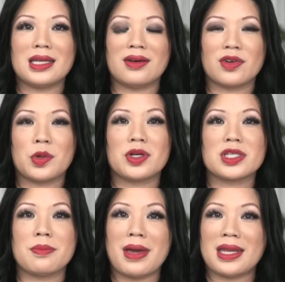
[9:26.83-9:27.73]
of course,
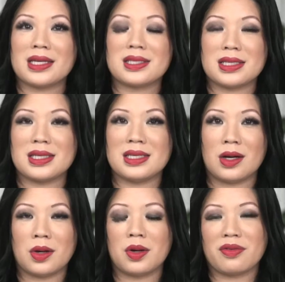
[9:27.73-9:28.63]
Meta
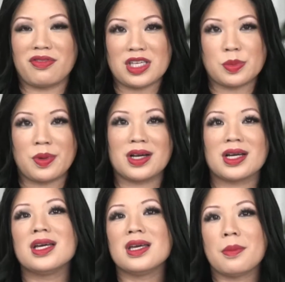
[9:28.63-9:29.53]
CEO Facebook,
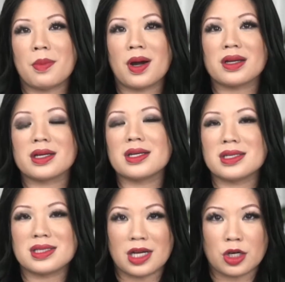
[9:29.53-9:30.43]
Mark
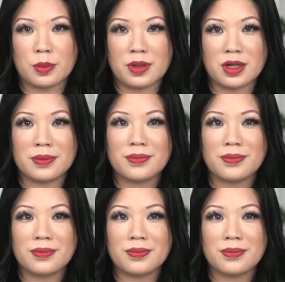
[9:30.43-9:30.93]
Zuckerberg.